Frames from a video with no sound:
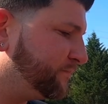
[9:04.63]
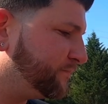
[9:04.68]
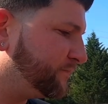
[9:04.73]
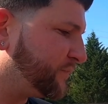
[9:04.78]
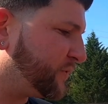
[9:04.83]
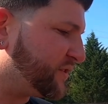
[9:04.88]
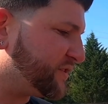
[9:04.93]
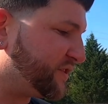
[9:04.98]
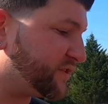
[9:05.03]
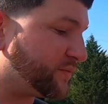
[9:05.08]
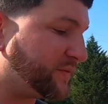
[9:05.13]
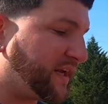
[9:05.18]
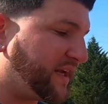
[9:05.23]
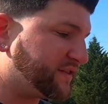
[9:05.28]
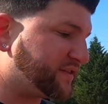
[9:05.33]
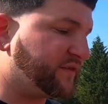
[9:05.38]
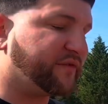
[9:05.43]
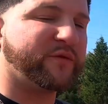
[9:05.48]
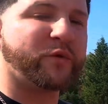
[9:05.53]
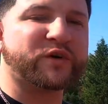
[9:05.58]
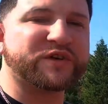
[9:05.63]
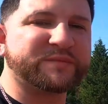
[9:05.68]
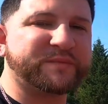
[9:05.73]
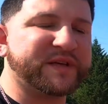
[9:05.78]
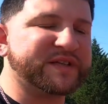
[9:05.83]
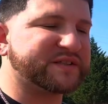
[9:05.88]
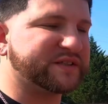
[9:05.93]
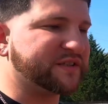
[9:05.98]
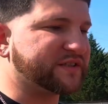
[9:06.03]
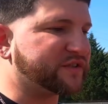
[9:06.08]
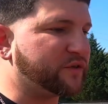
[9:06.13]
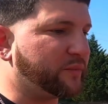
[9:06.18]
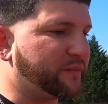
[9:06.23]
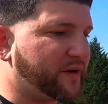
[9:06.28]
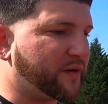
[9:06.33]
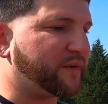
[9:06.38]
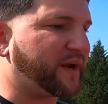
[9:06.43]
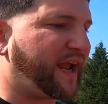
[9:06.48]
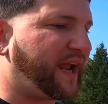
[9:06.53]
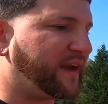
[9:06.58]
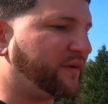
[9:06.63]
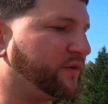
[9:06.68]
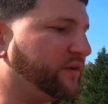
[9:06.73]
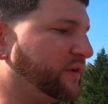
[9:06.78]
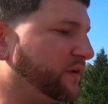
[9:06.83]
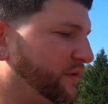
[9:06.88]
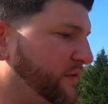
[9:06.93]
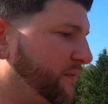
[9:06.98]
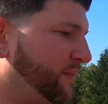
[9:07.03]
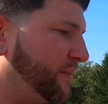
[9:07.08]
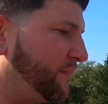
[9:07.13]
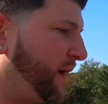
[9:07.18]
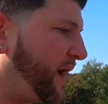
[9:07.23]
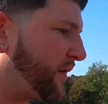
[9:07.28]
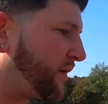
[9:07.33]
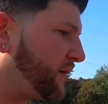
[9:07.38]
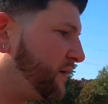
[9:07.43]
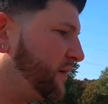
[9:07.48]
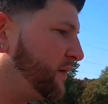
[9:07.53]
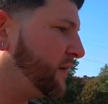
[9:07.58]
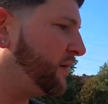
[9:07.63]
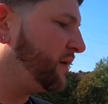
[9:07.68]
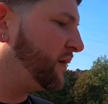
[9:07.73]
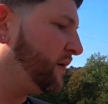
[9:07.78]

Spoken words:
because this one has the forged piston, so it'll be able to handle it a little bit better.